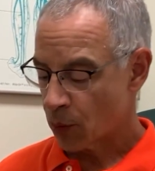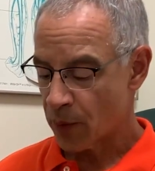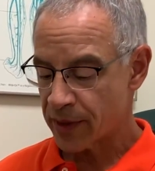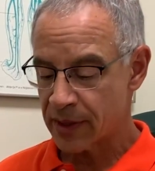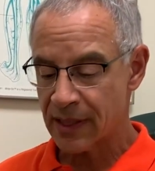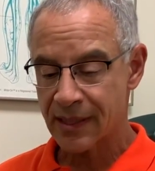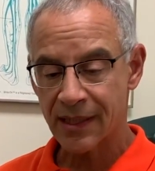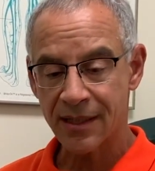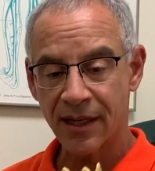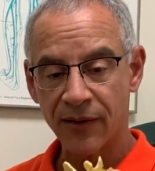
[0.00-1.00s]
where the disc,
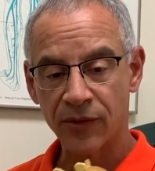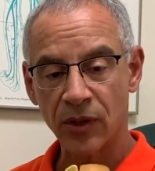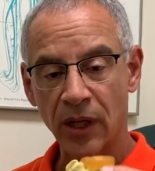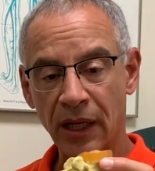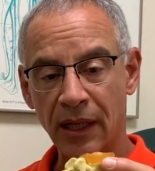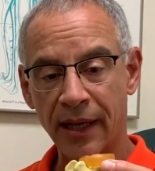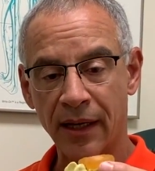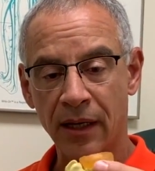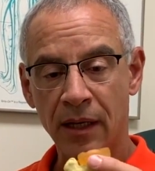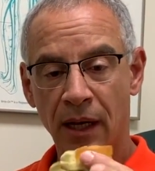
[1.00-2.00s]
instead of looking like
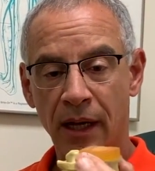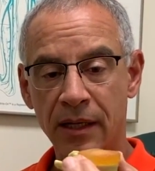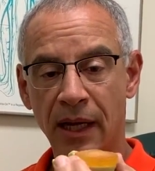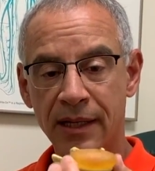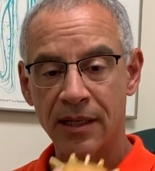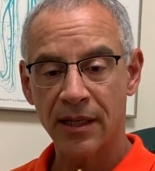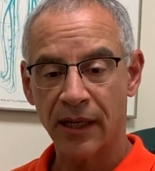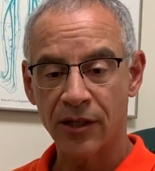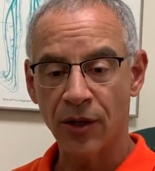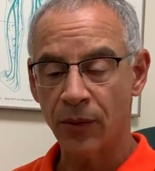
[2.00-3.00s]
a nice
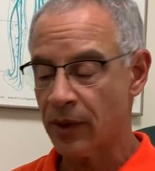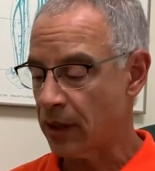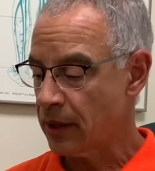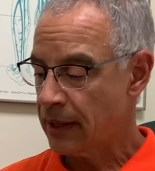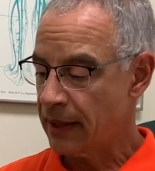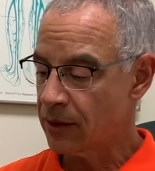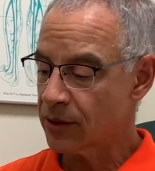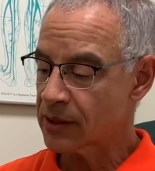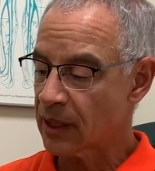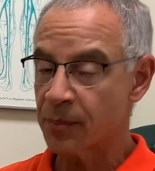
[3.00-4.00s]
thick donut, it
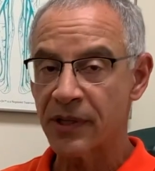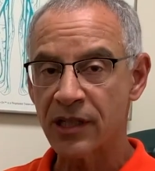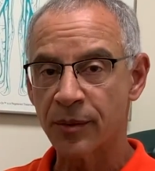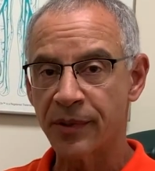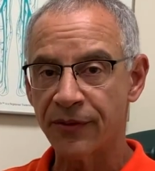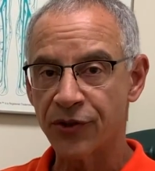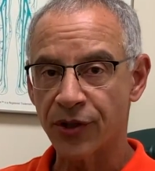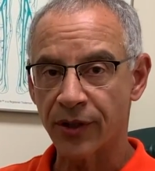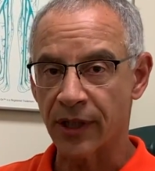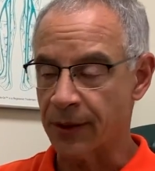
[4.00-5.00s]
looks like a piece of beef
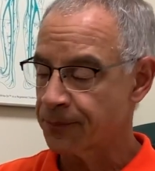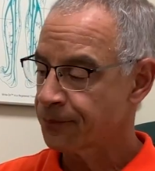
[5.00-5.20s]
jerky.